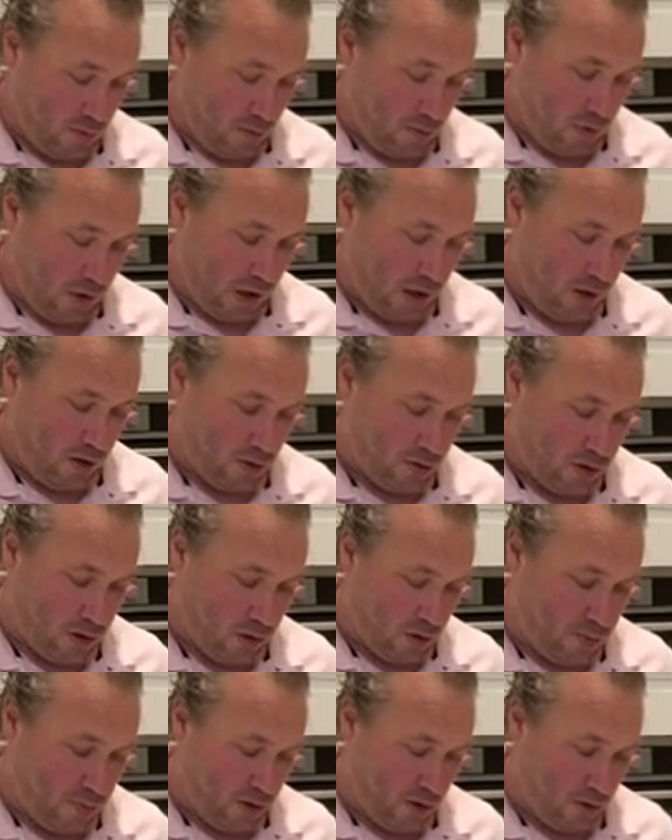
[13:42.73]
I also
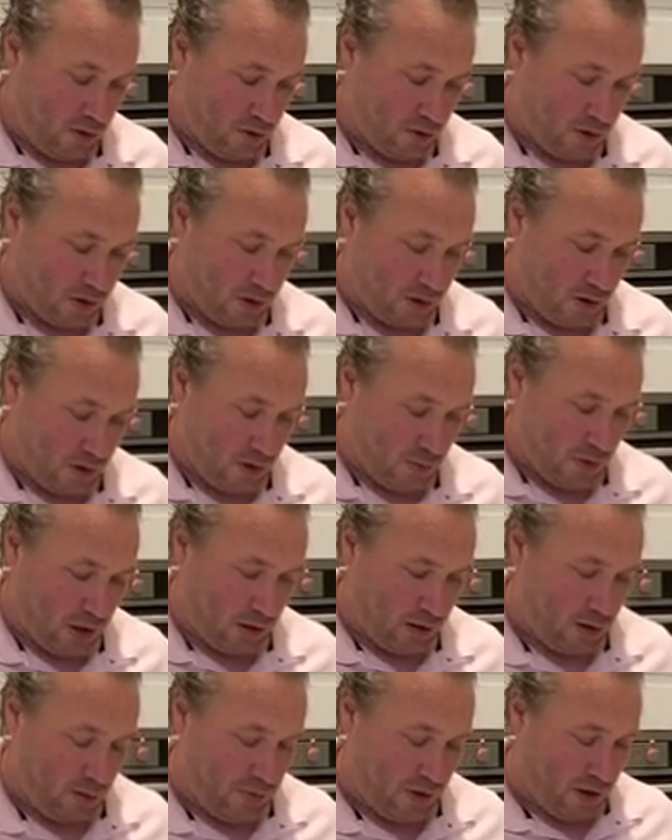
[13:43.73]
put a
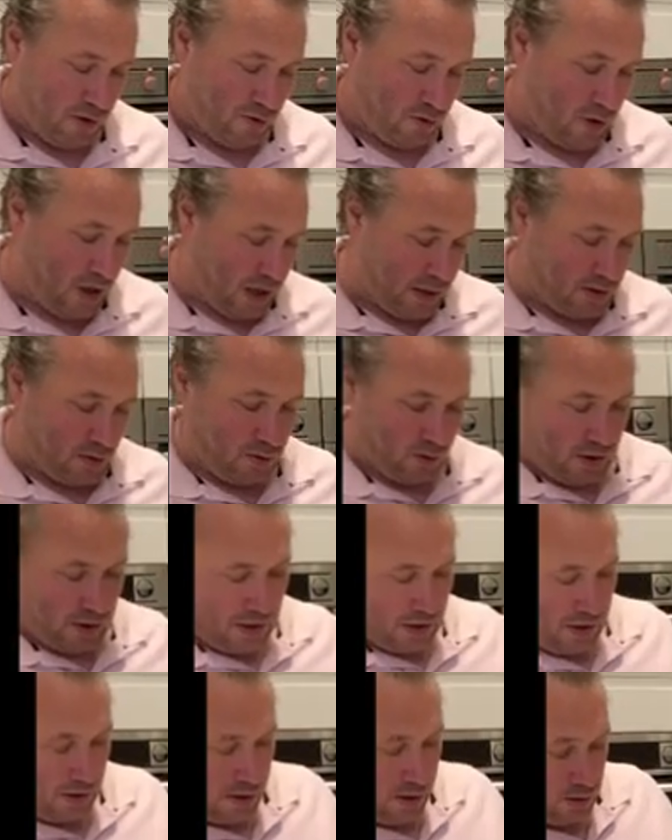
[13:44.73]
little bit of rice wine
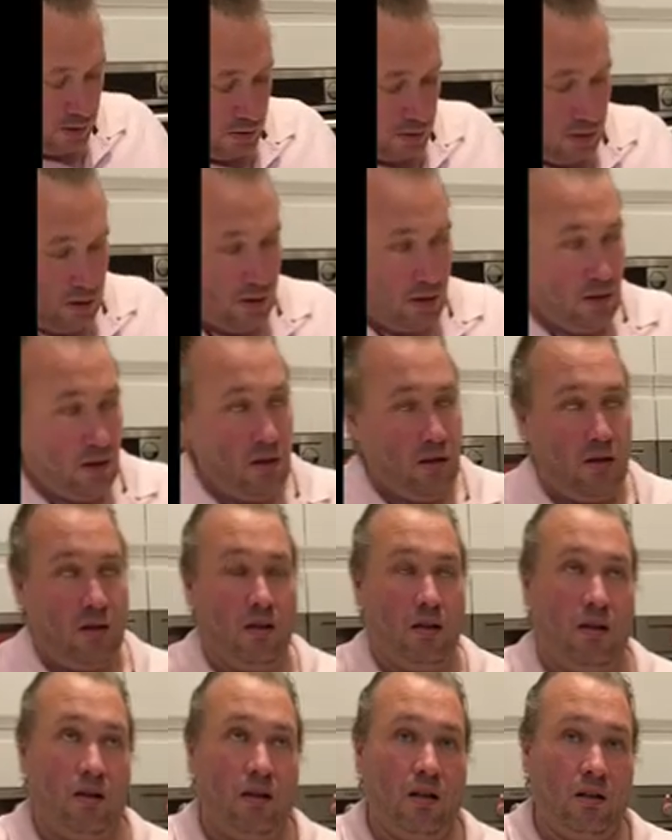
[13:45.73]
in it,
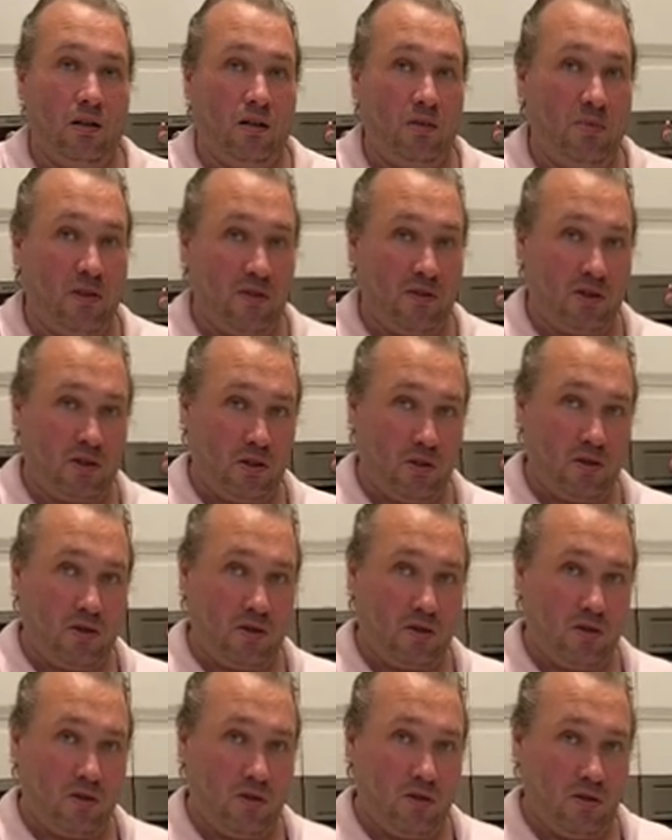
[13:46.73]
a little bit of soy
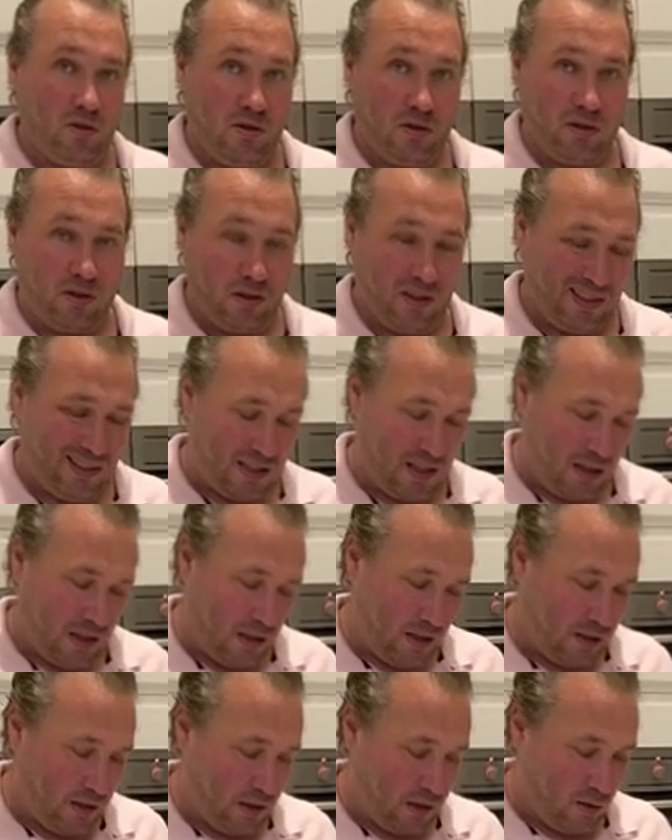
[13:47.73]
sauce, and a
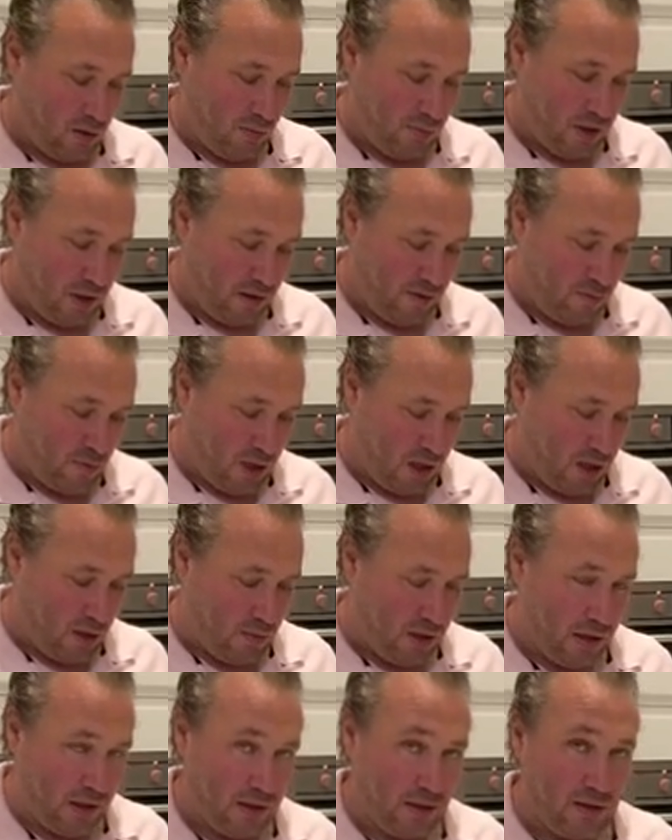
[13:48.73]
tiny little bit of
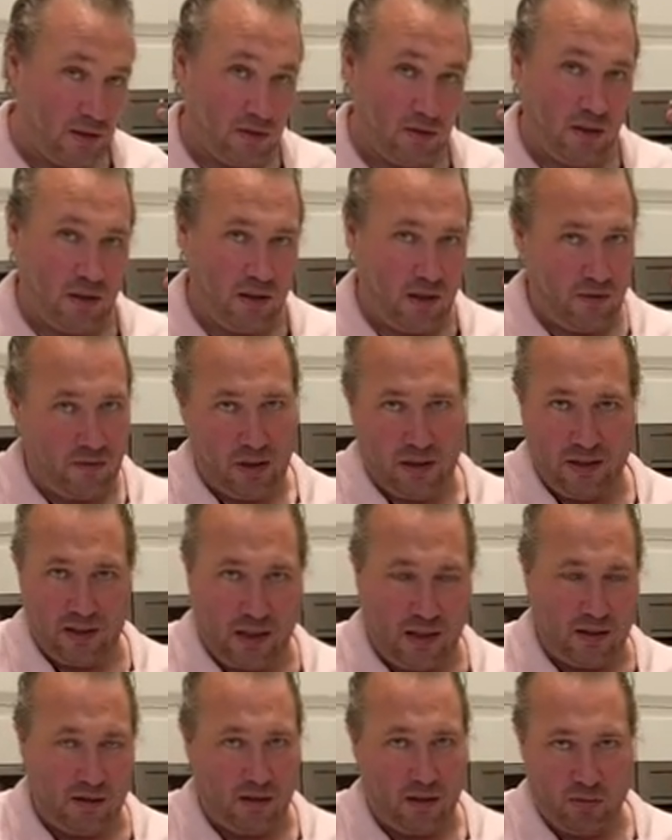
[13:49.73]
Marmite. You can't really
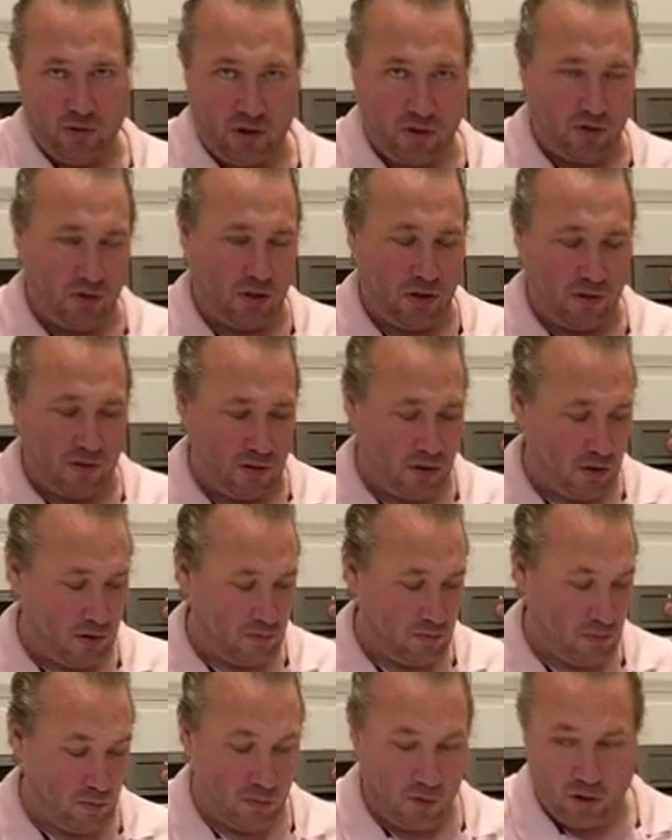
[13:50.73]
taste it, but it just gives it
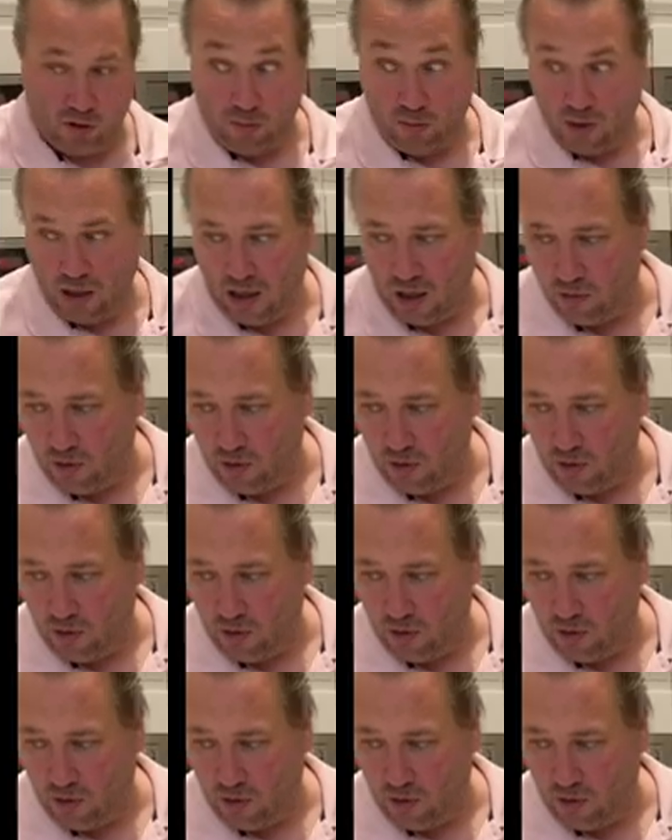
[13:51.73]
more umami